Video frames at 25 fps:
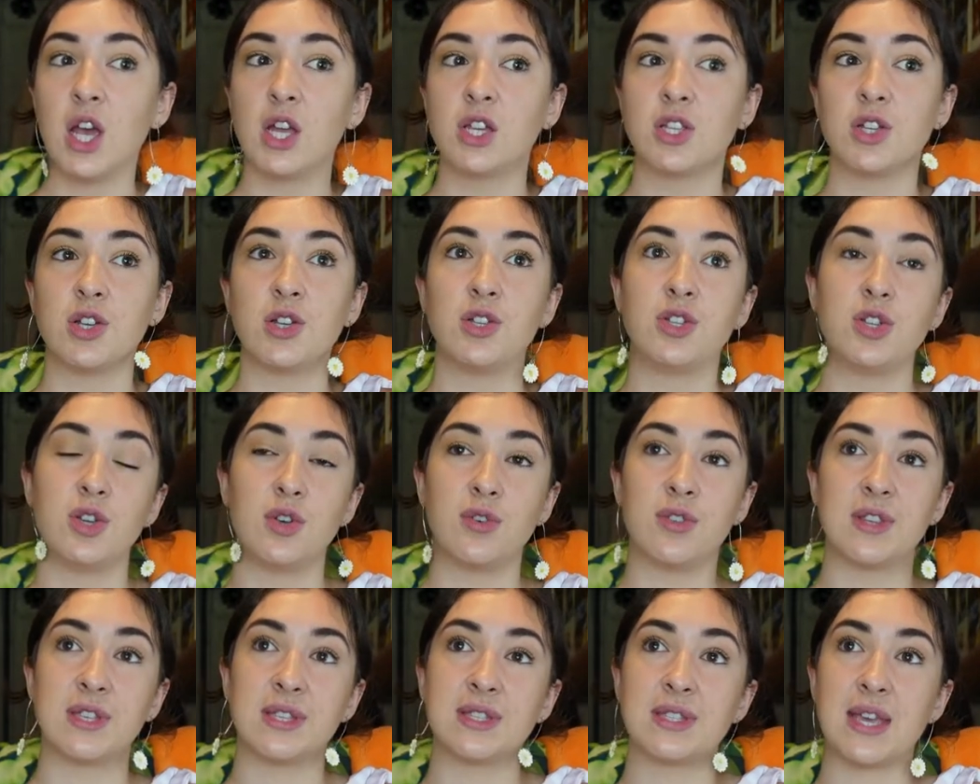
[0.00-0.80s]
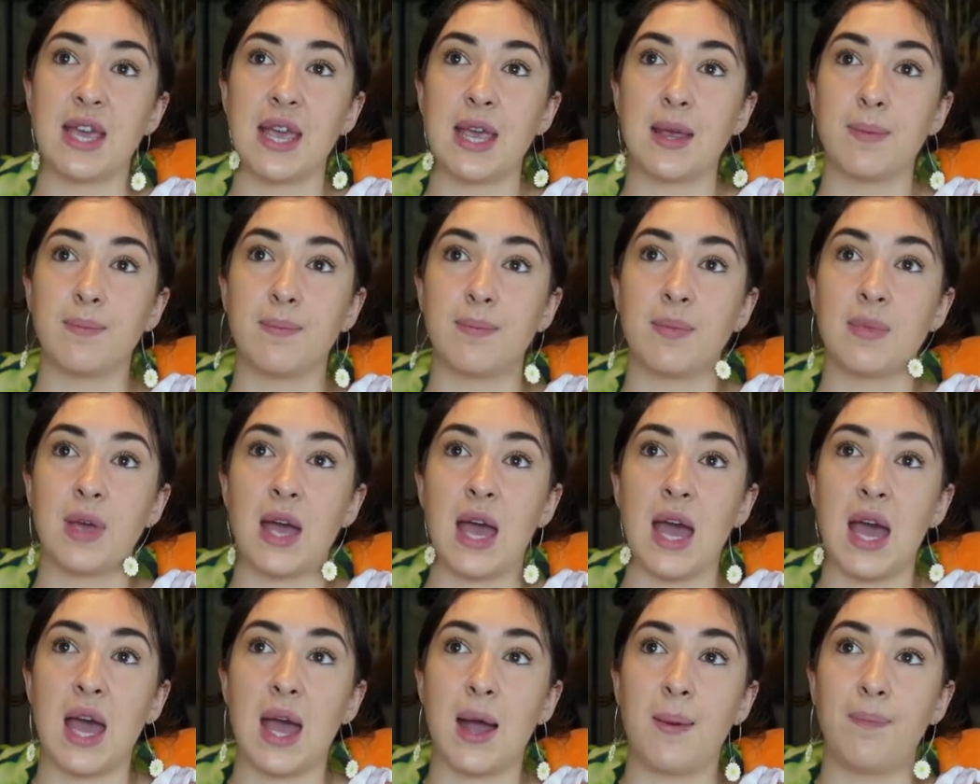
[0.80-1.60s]
to do the same
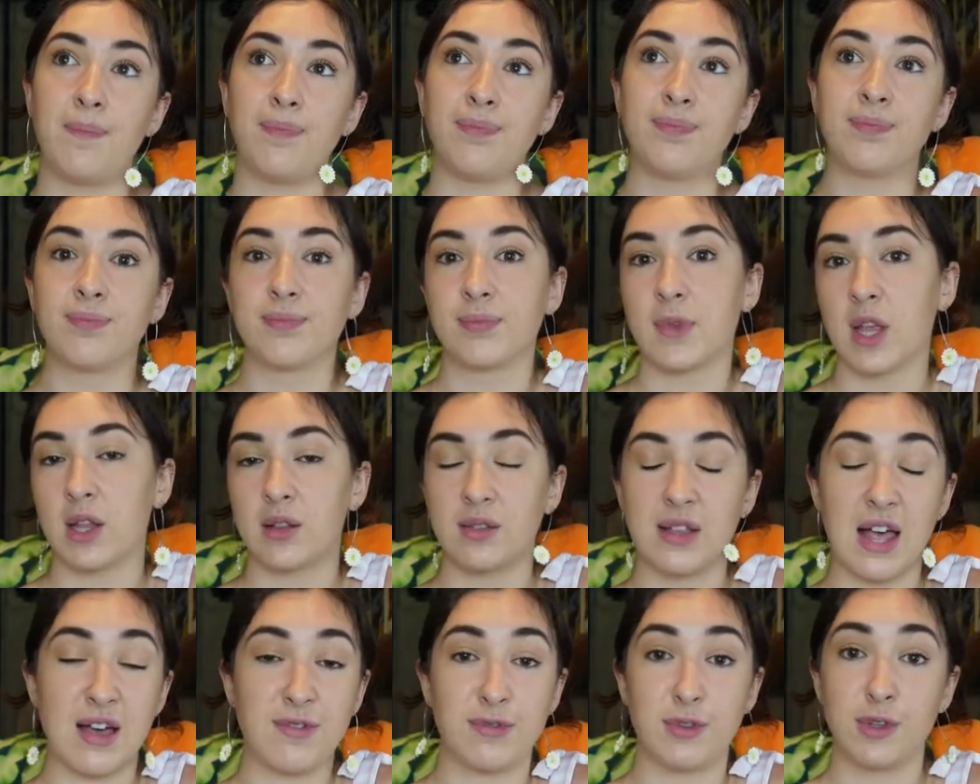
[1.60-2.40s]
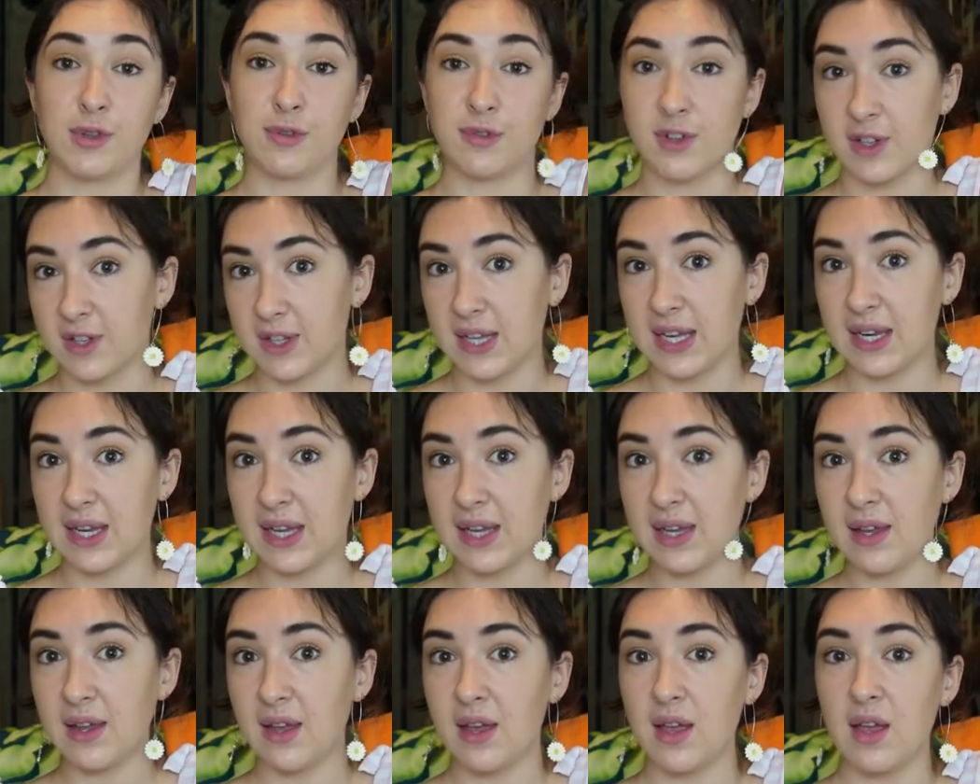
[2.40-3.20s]
level of
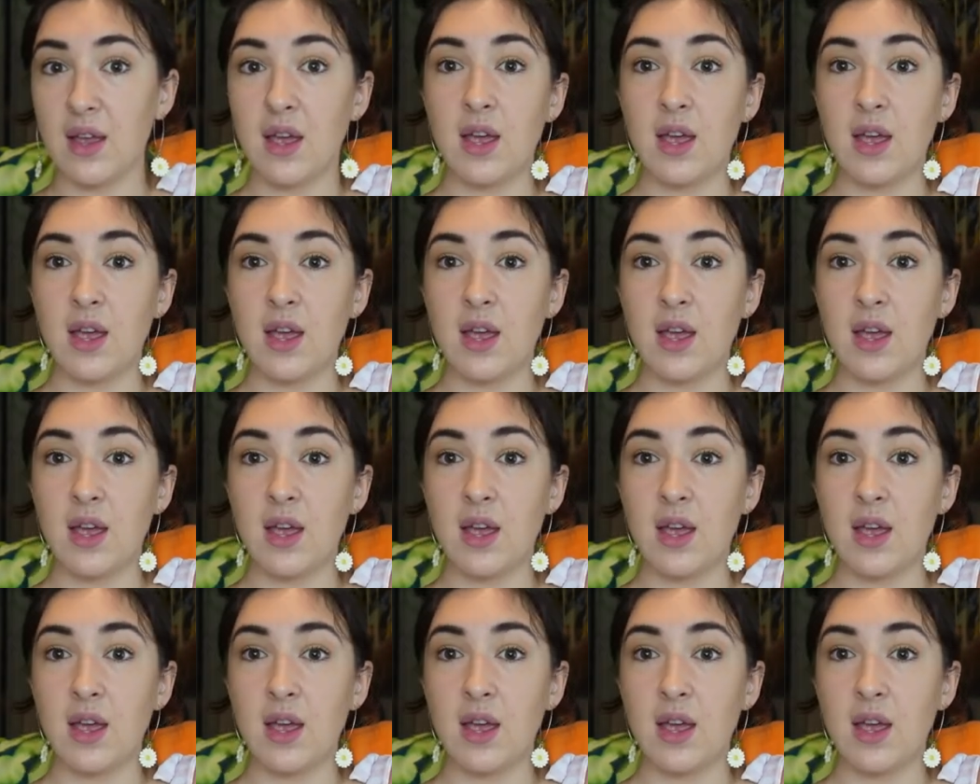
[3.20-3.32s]
cleaning.